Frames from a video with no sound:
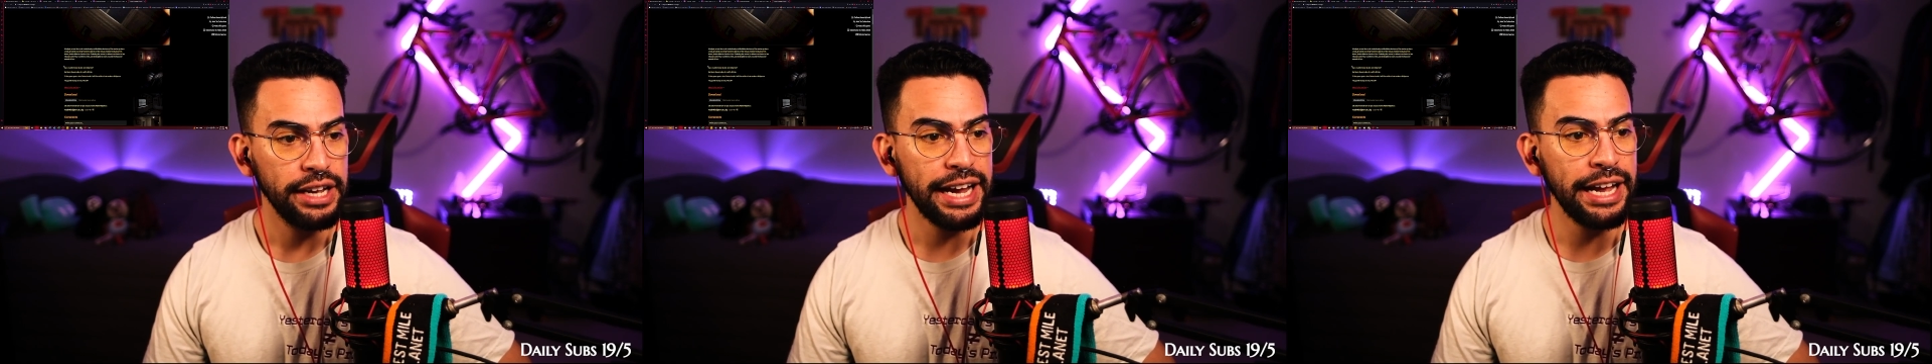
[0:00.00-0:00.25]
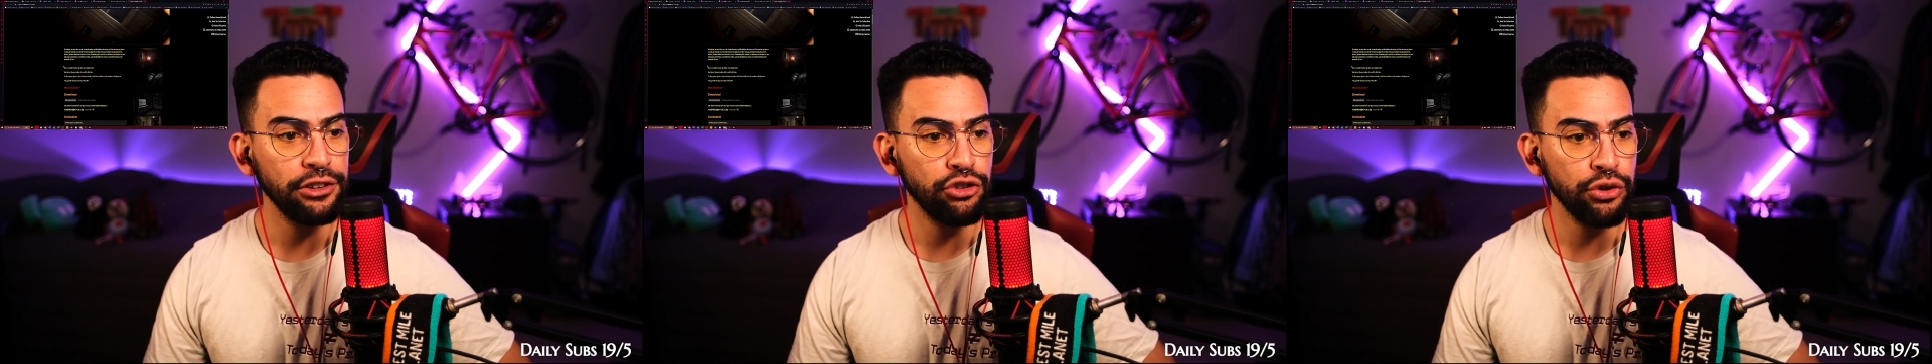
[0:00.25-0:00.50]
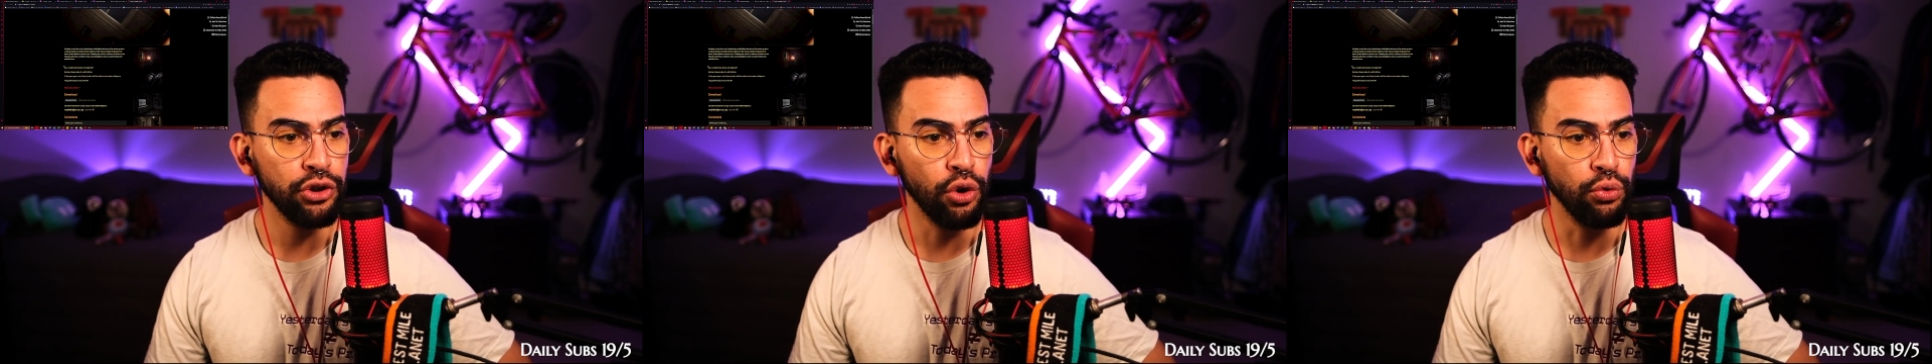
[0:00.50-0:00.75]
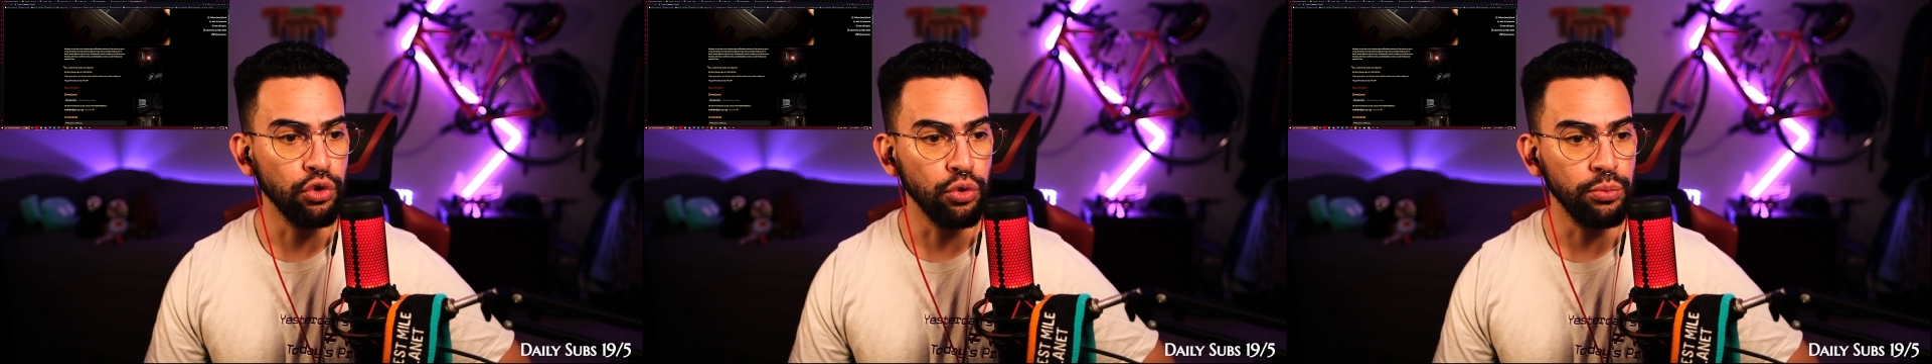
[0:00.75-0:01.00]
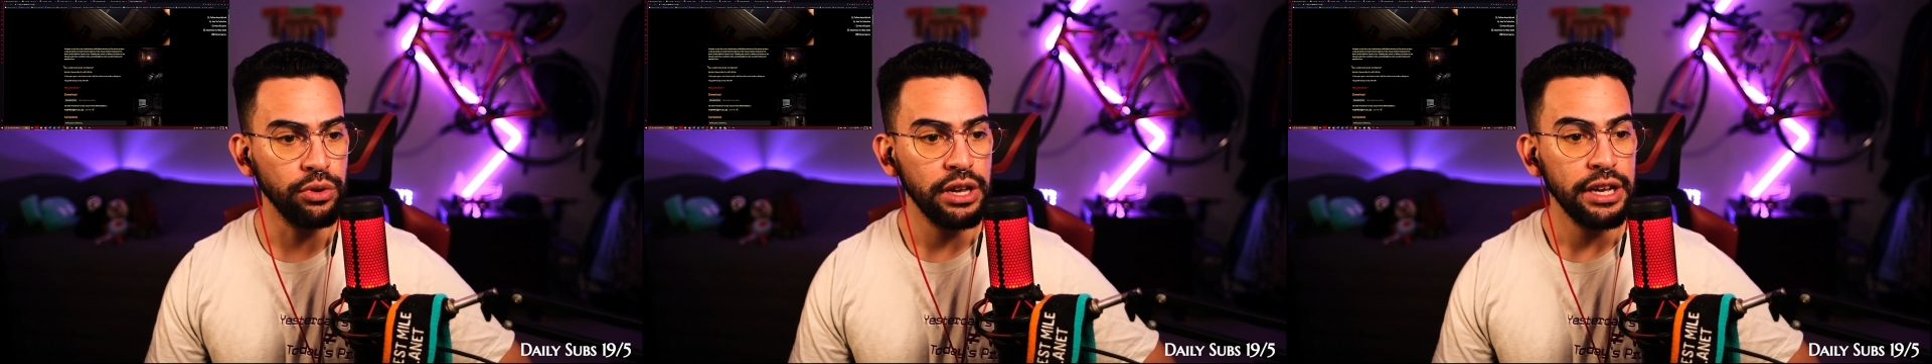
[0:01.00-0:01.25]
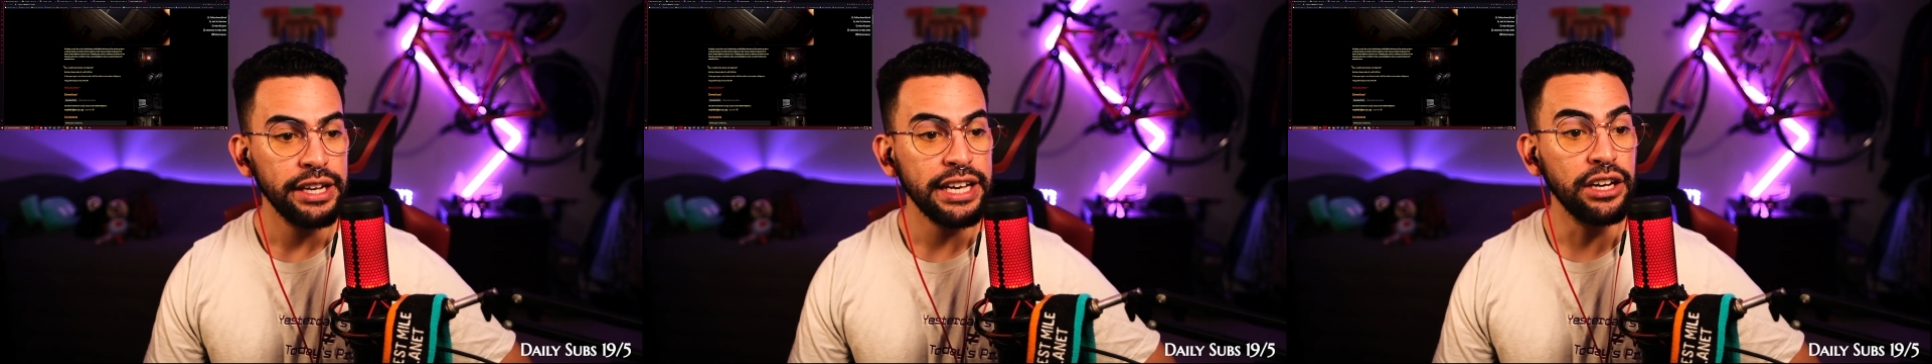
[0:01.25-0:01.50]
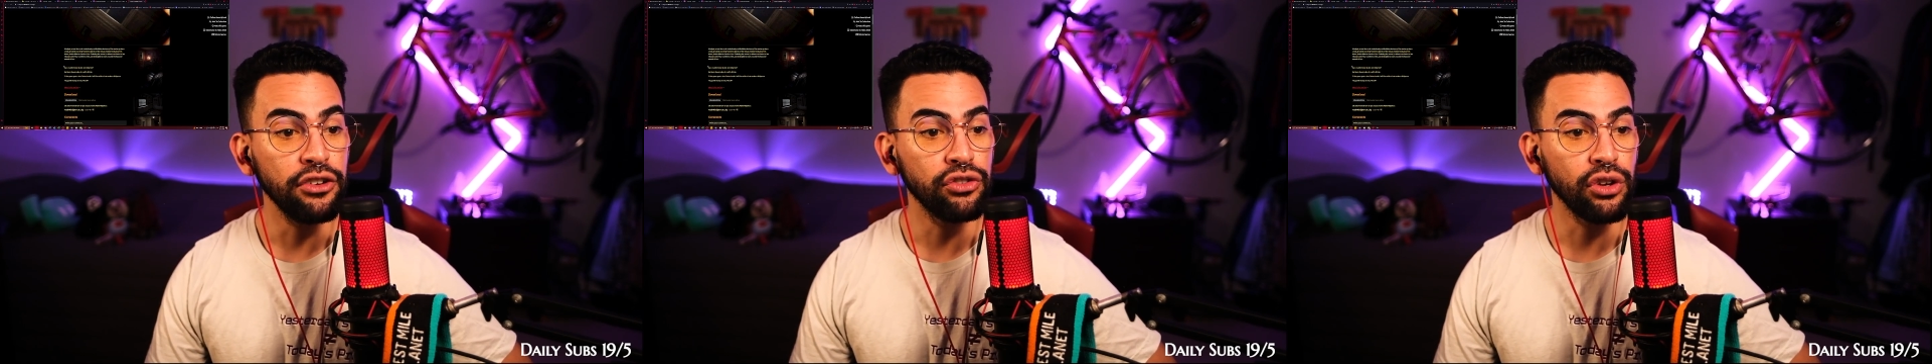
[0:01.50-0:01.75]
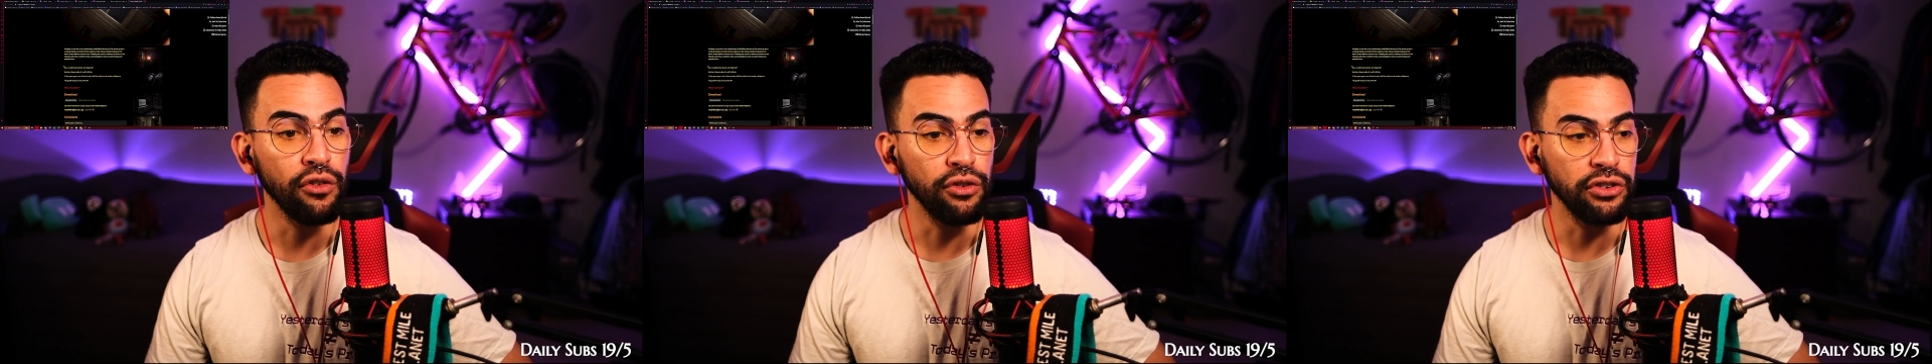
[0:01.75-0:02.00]
Entering her room, he
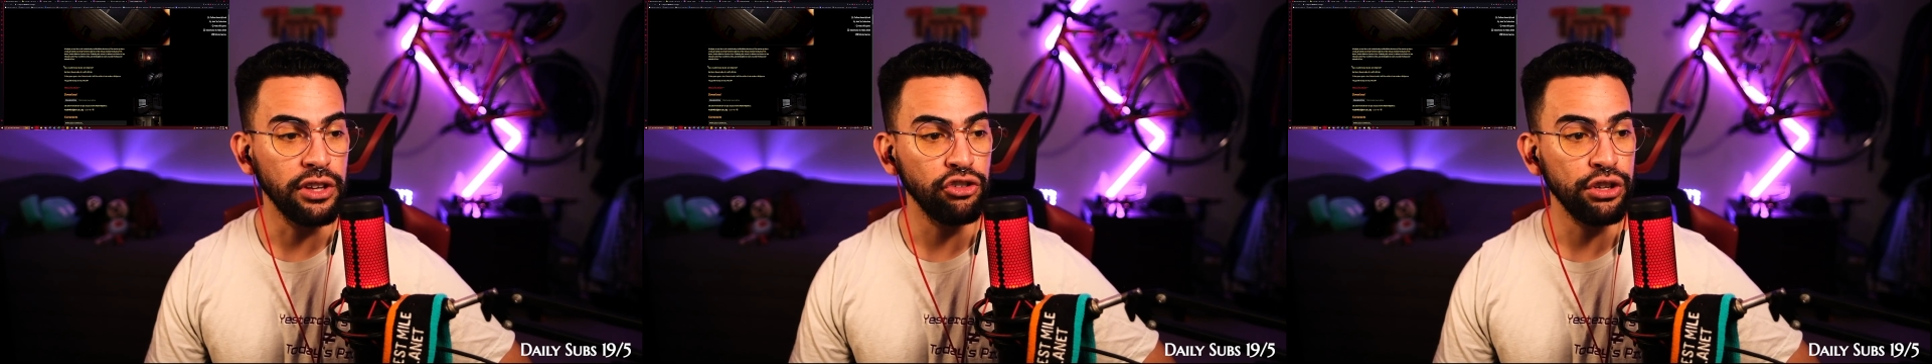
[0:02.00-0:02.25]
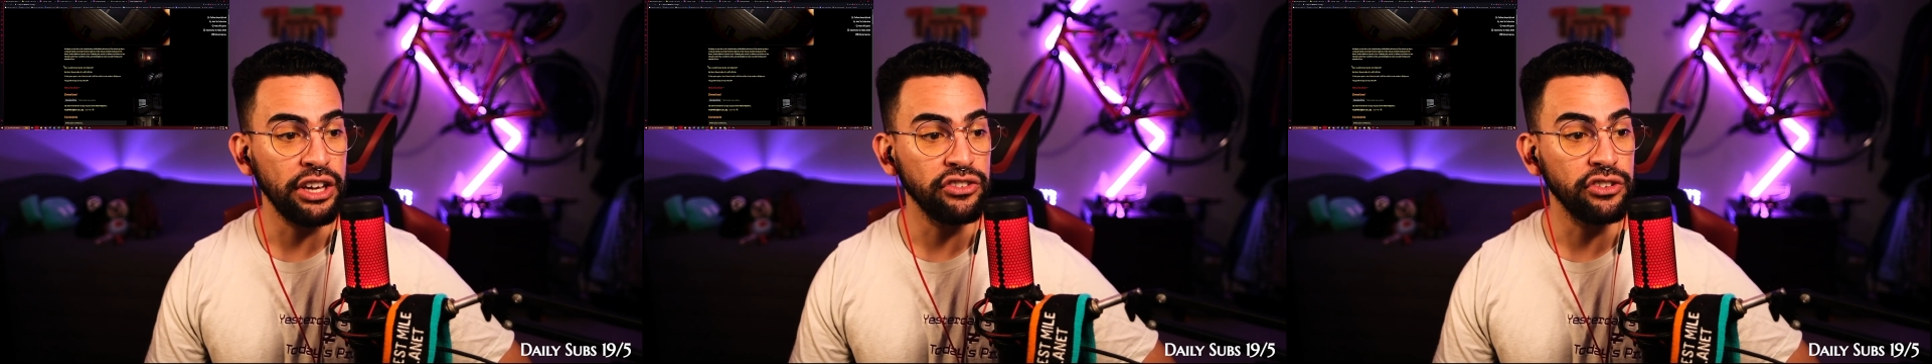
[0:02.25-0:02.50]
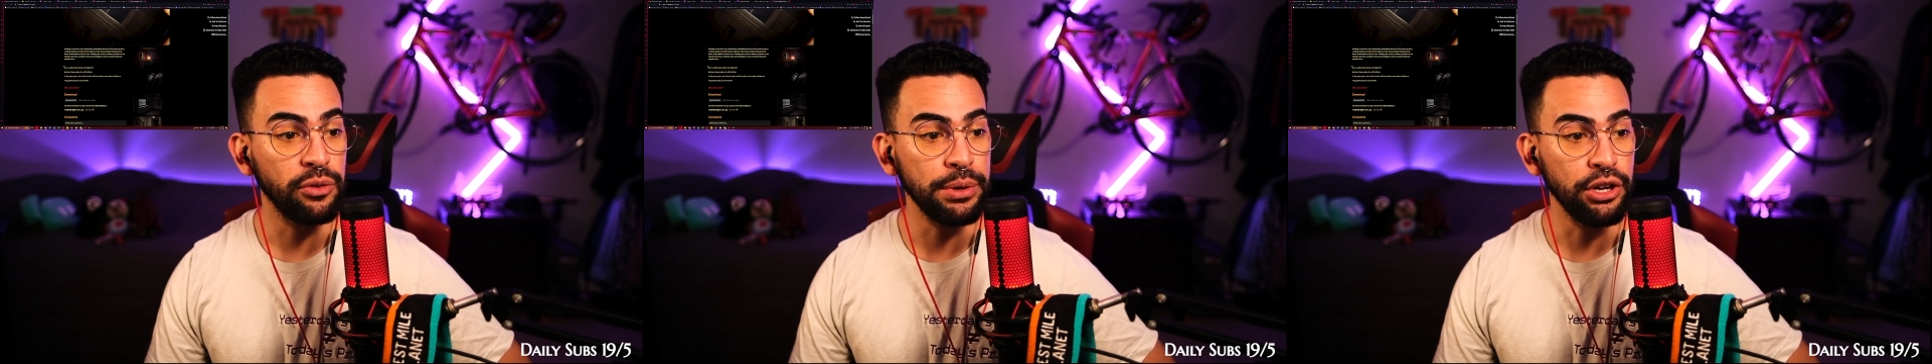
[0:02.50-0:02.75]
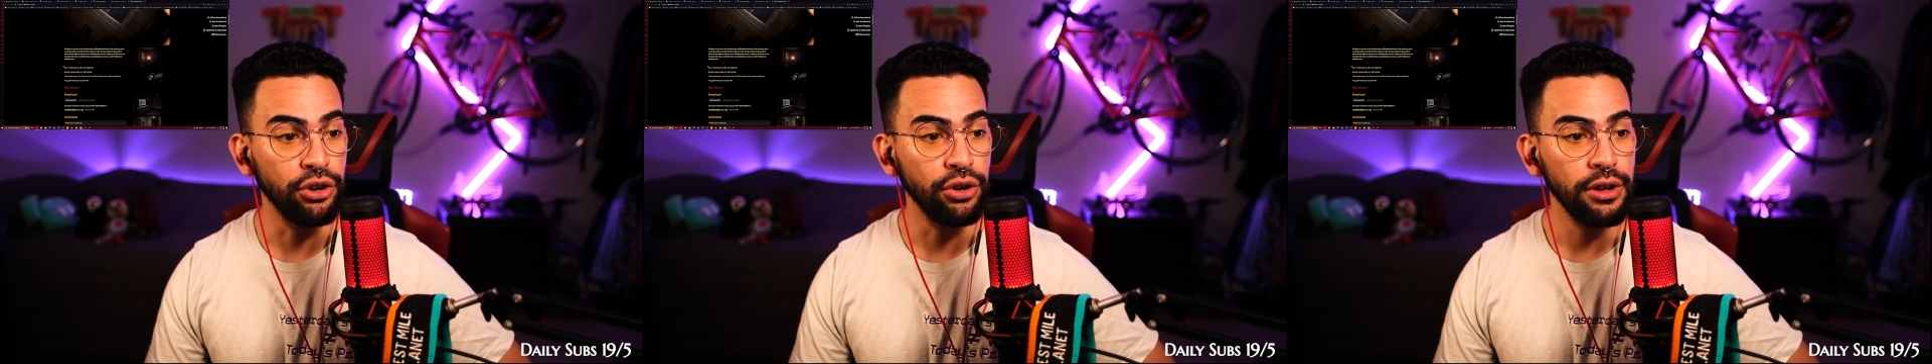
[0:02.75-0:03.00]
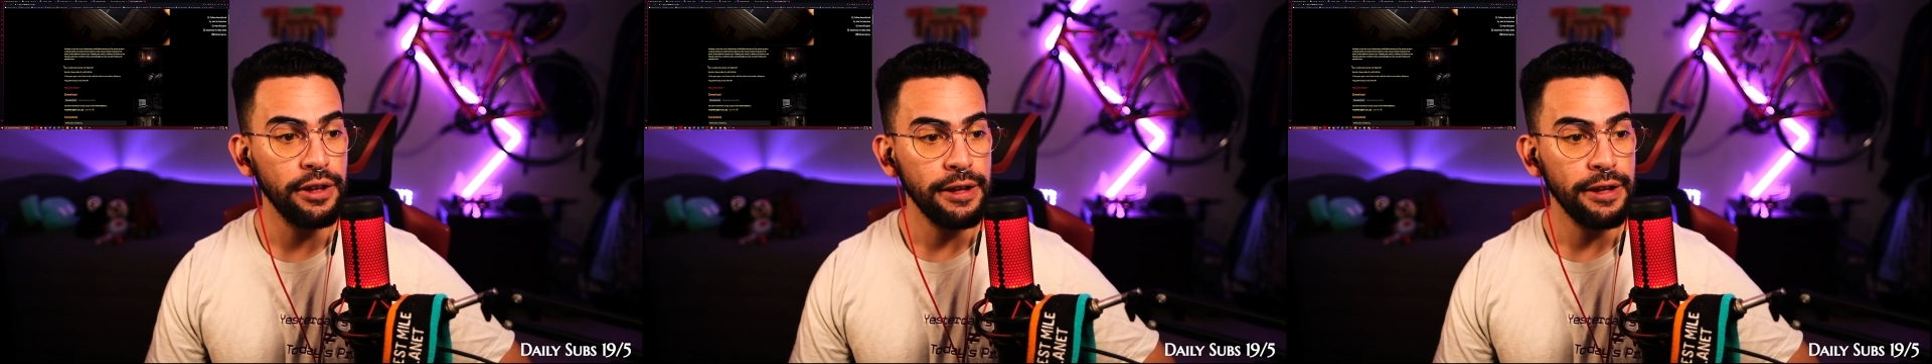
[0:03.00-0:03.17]
discovers that she has disappeared.